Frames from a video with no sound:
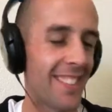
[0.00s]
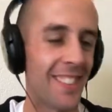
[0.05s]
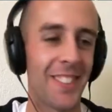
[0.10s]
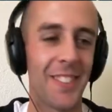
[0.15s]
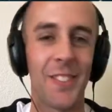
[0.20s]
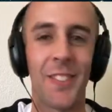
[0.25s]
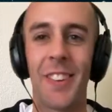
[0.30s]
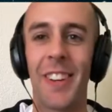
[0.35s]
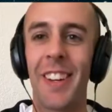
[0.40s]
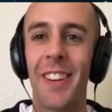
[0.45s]

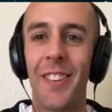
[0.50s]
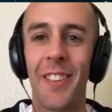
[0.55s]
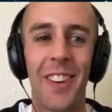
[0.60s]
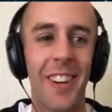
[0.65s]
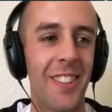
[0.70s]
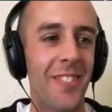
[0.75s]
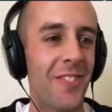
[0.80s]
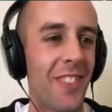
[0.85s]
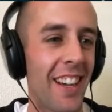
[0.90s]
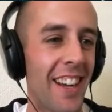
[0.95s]
Just right on
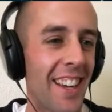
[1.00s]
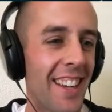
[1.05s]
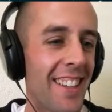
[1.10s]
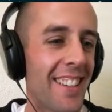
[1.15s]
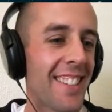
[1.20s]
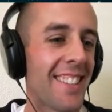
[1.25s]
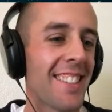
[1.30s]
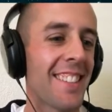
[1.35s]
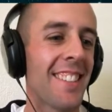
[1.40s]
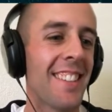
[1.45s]
my.
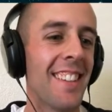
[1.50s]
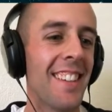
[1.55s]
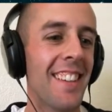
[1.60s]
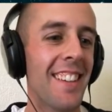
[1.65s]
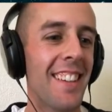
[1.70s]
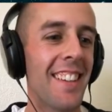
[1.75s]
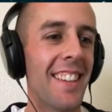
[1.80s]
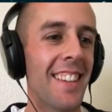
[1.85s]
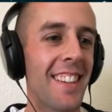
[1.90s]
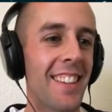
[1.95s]

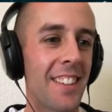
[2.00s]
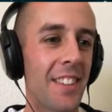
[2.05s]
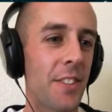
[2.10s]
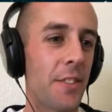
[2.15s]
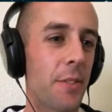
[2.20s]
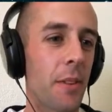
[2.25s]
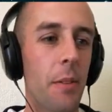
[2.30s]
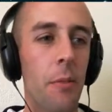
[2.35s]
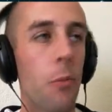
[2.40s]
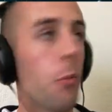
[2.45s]
It
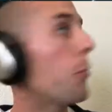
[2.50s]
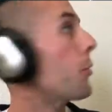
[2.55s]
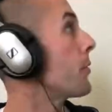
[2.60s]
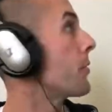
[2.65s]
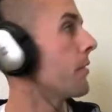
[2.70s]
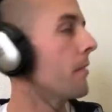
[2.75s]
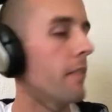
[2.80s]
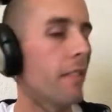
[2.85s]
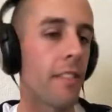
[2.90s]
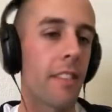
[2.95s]
just went
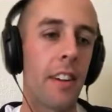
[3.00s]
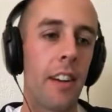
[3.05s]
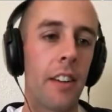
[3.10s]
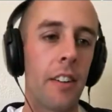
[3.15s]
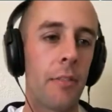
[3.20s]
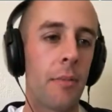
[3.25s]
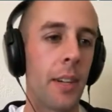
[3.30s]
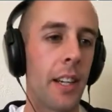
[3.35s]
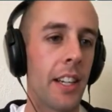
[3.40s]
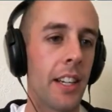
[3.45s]
right
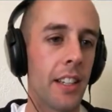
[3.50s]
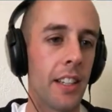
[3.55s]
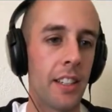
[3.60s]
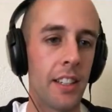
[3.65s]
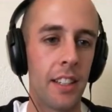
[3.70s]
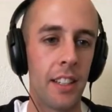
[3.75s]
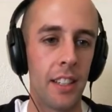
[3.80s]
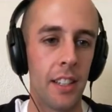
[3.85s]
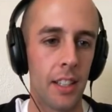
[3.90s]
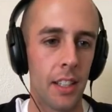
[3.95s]
over my head.